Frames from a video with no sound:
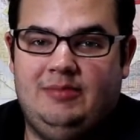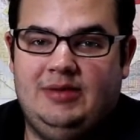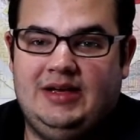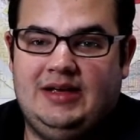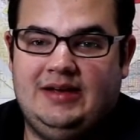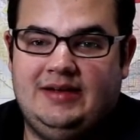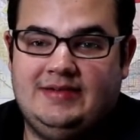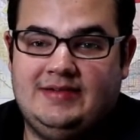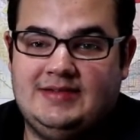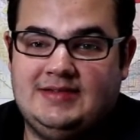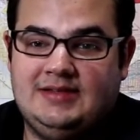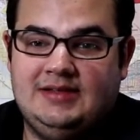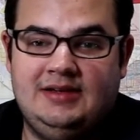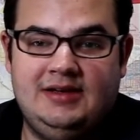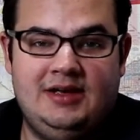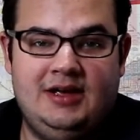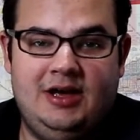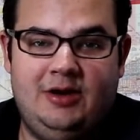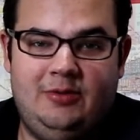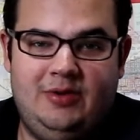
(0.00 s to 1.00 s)
because
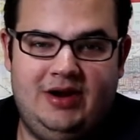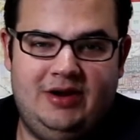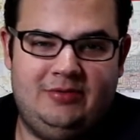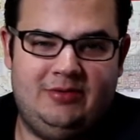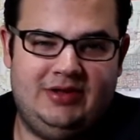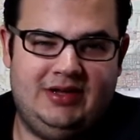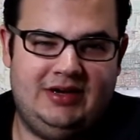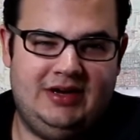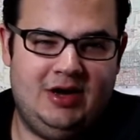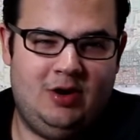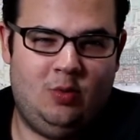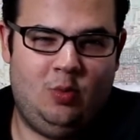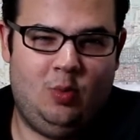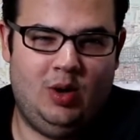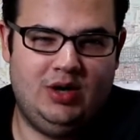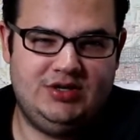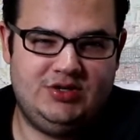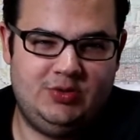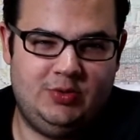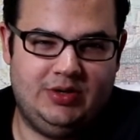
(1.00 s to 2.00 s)
we didn't really know
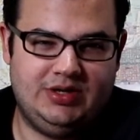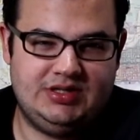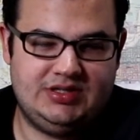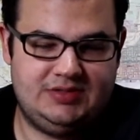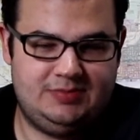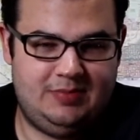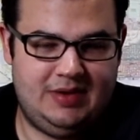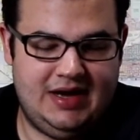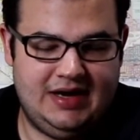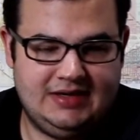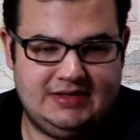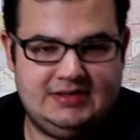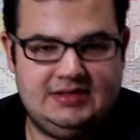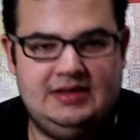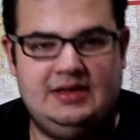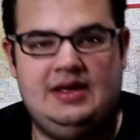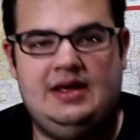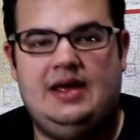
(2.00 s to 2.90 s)
what to expect,